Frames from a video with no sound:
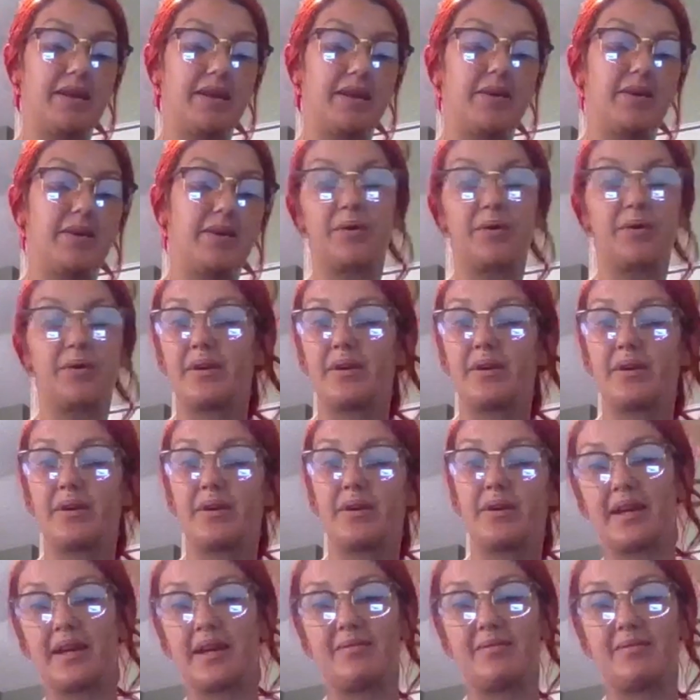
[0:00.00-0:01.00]
Or
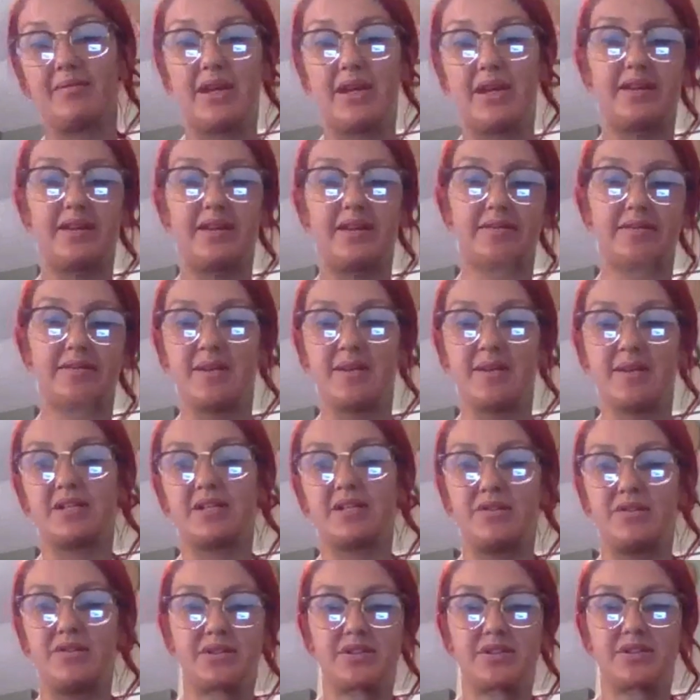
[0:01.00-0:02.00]
I can make
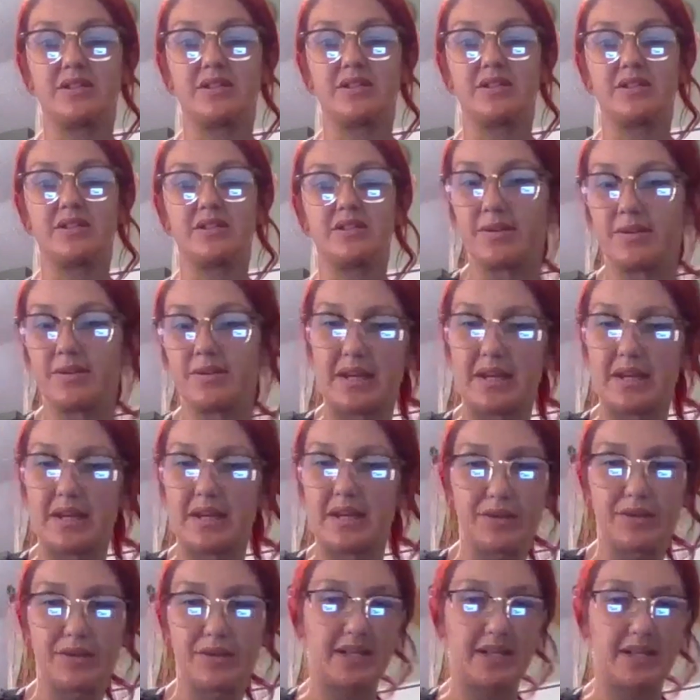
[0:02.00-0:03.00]
substitutions for the meats
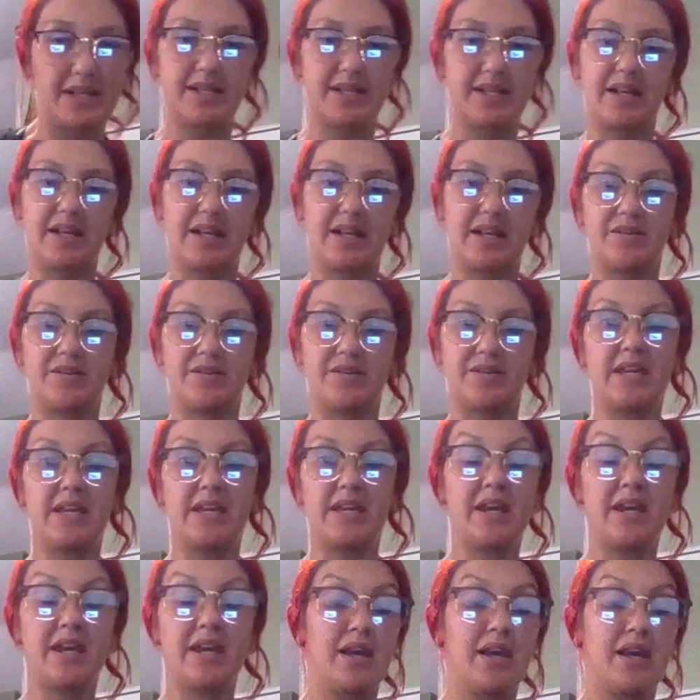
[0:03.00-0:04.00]
or things that I don't eat.
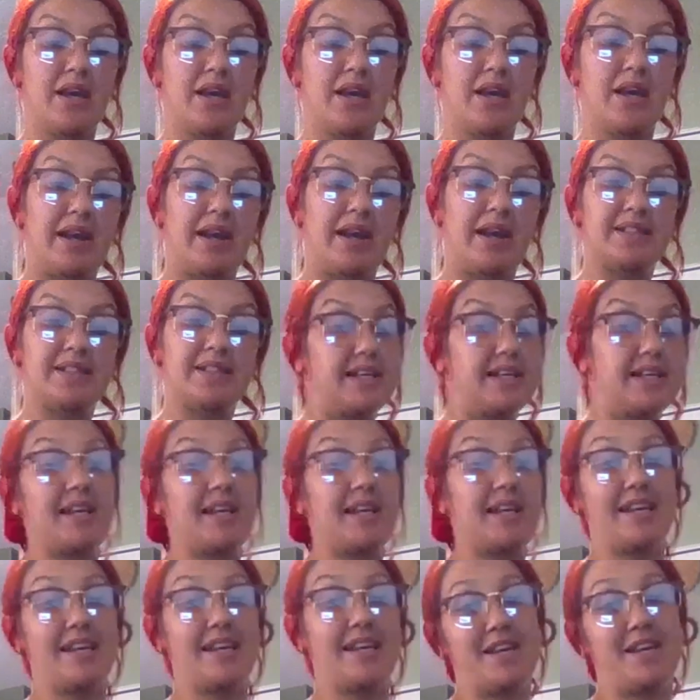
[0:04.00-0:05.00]
But I did
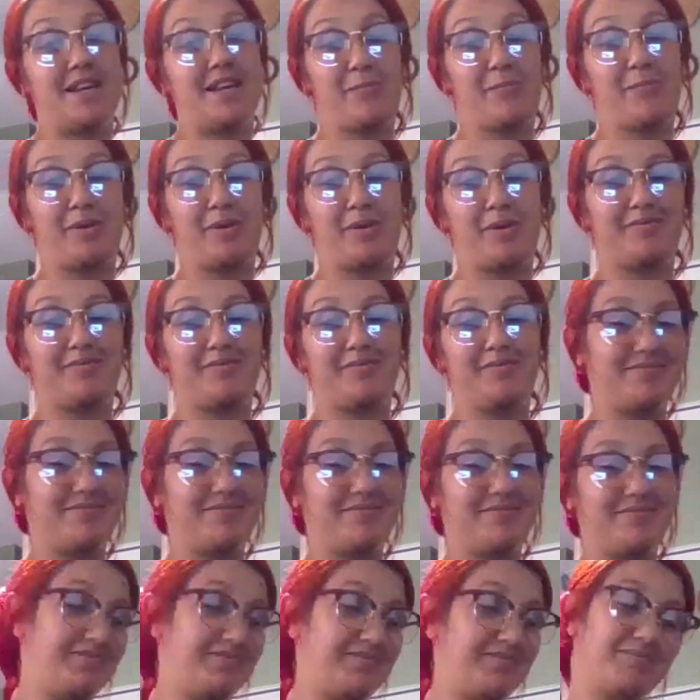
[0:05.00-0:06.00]
end up
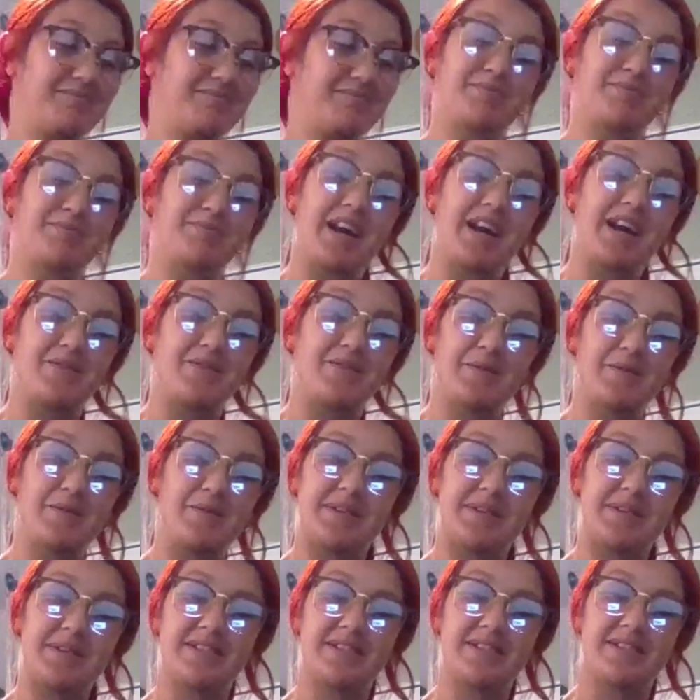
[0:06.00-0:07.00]
kind of
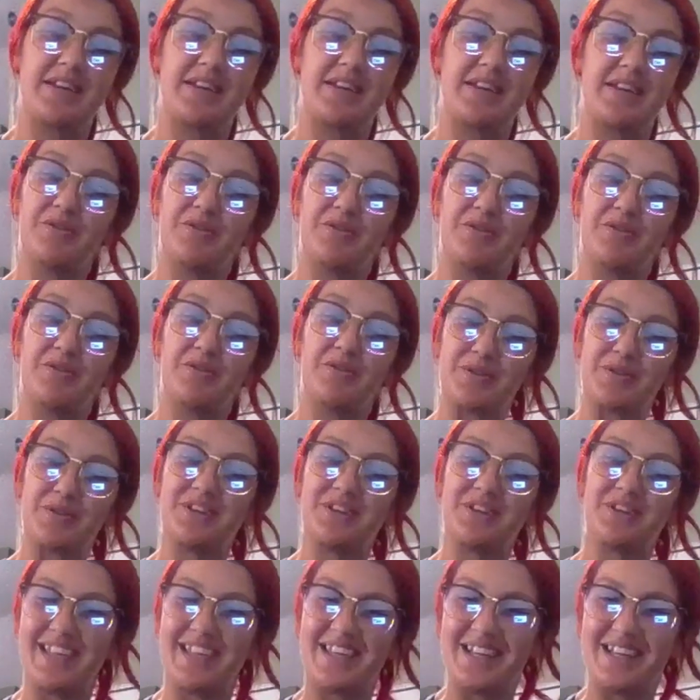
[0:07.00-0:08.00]
obsessing over
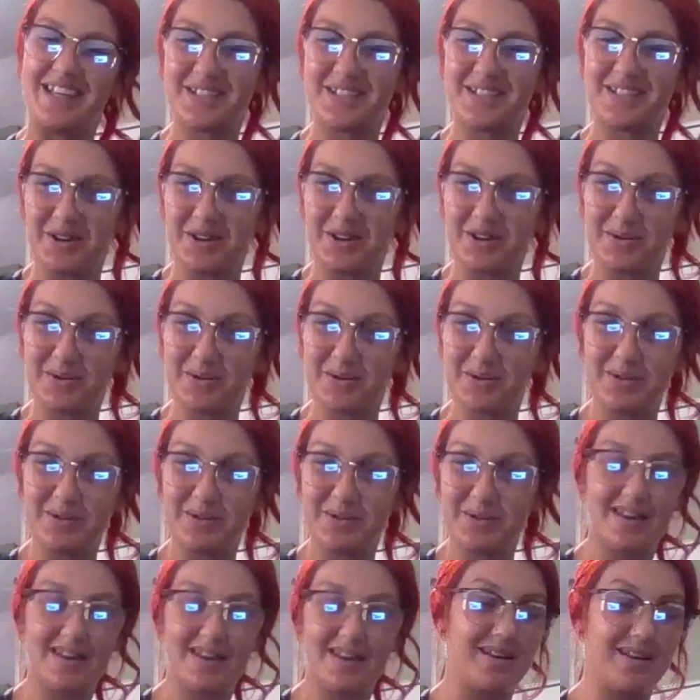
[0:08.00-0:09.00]
the
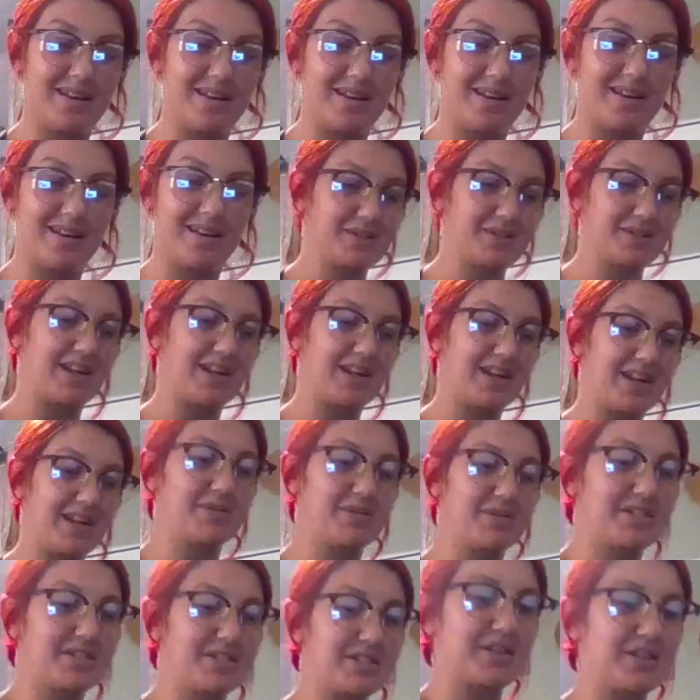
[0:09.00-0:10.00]
scones. So there's an
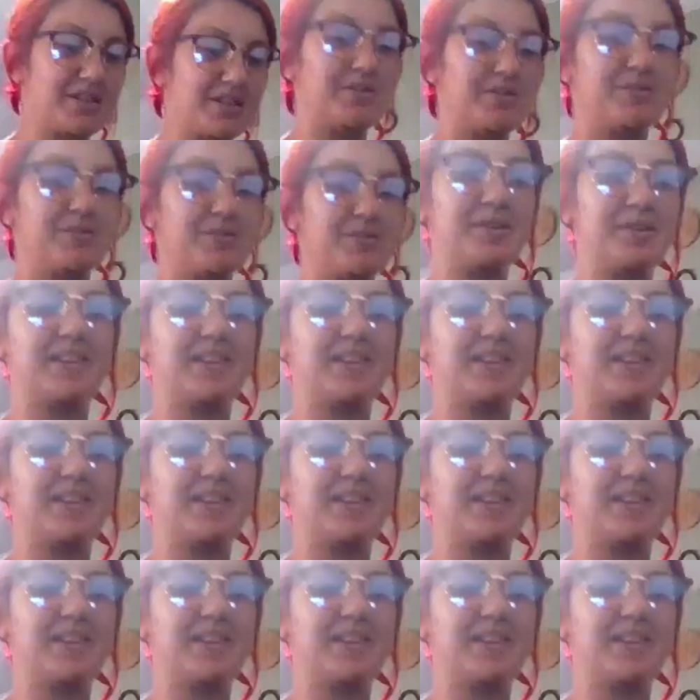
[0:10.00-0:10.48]
almond scone. I